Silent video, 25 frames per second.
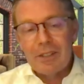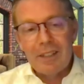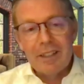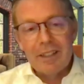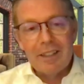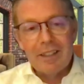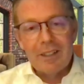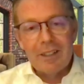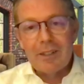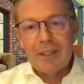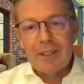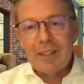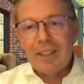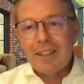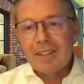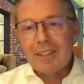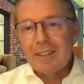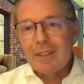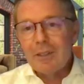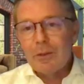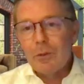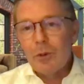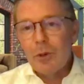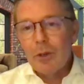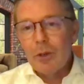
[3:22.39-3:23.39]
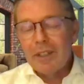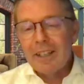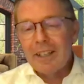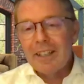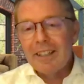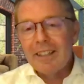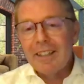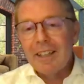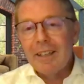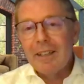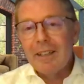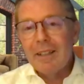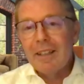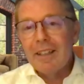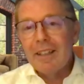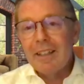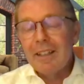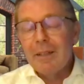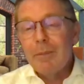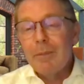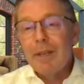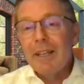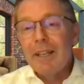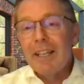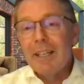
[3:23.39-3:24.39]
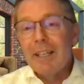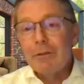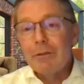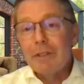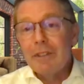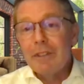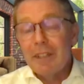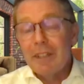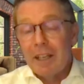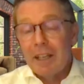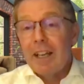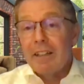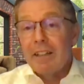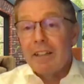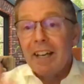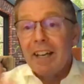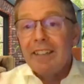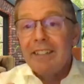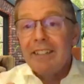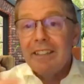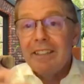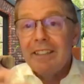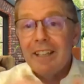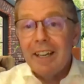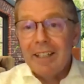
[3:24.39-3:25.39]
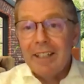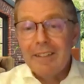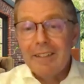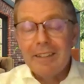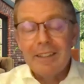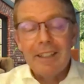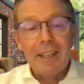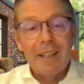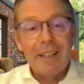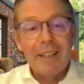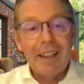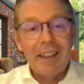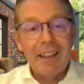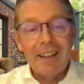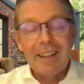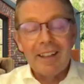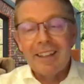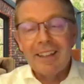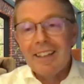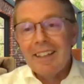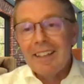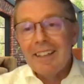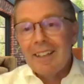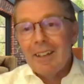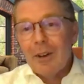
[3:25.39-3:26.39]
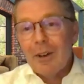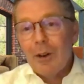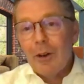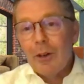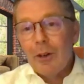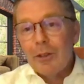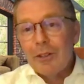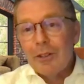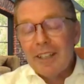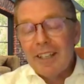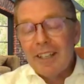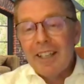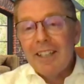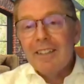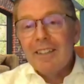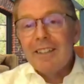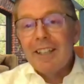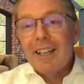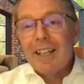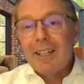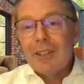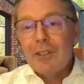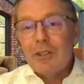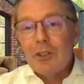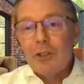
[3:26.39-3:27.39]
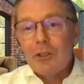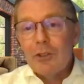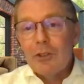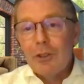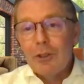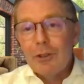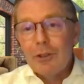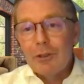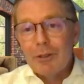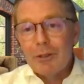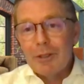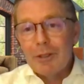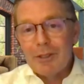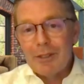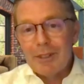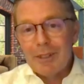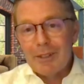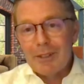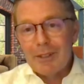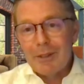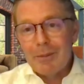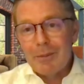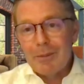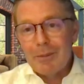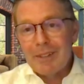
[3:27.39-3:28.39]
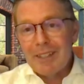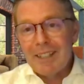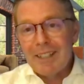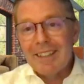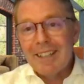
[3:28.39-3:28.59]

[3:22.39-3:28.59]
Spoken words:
I started working in the beginning of 1990, I think, on intelligent tutoring systems.